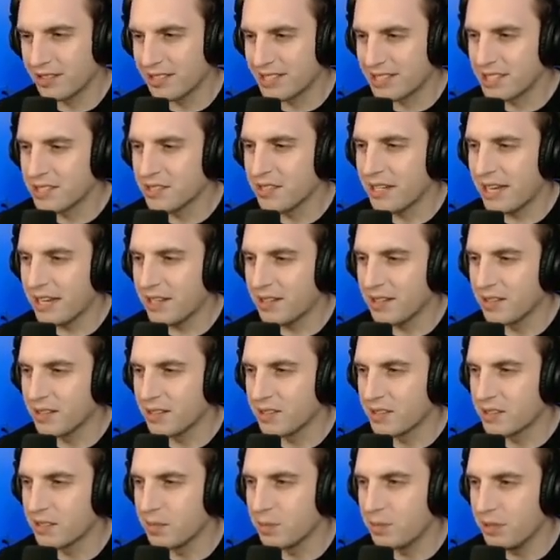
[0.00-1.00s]
slant
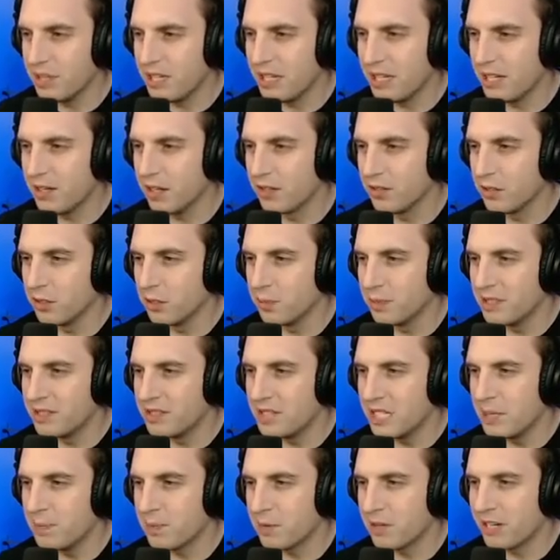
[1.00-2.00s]
to be a little bit
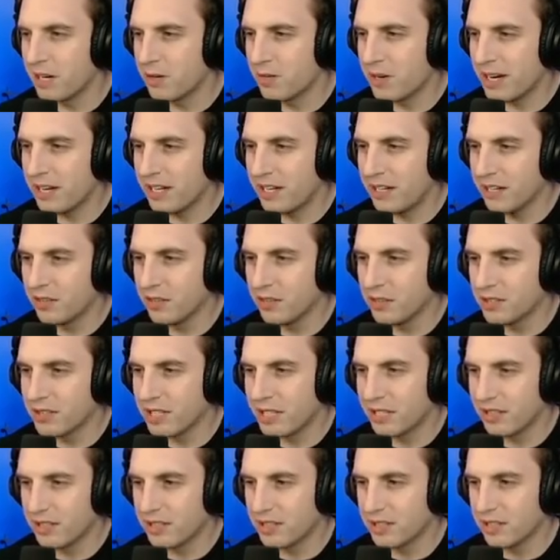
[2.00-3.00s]
deeper. Now right here, it looks
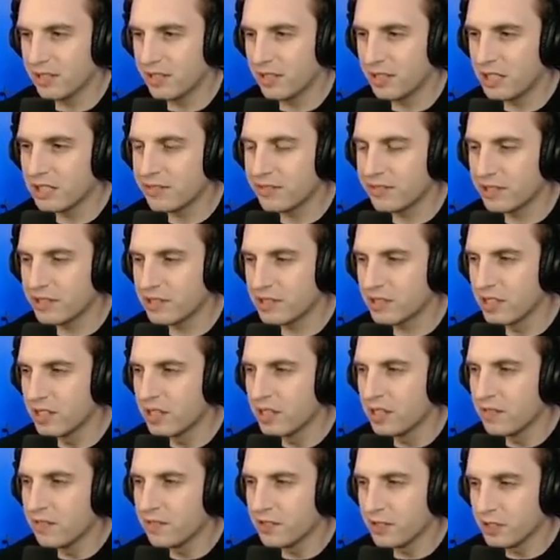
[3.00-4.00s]
like they're just going to give us
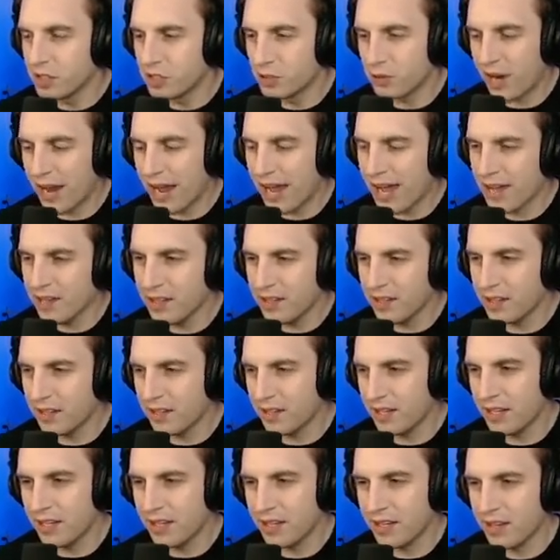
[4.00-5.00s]
the drag,
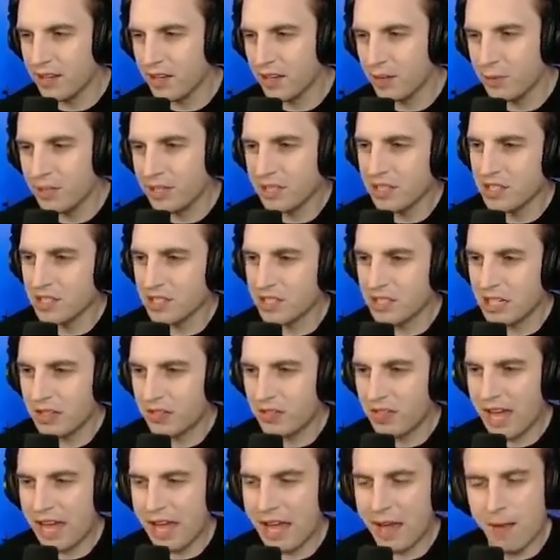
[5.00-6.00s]
and we can just
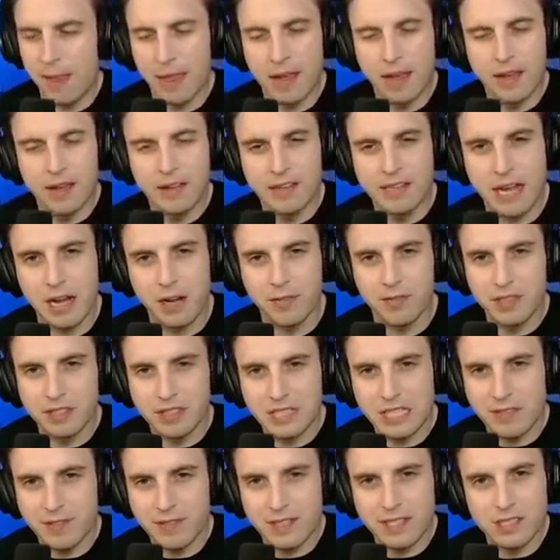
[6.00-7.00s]
hit that. Now if the
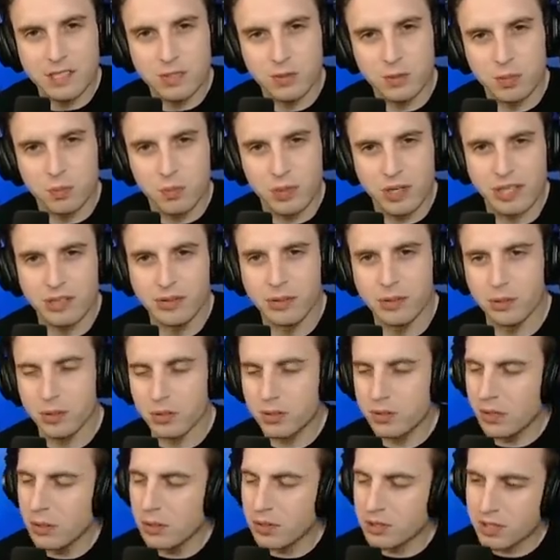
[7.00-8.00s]
defense was playing a little
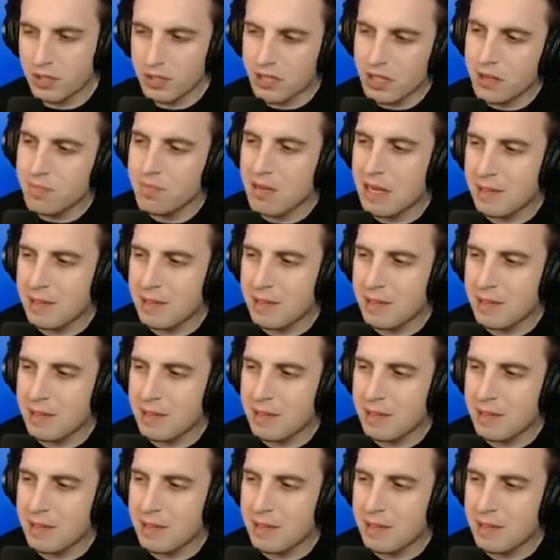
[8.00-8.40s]
closer, then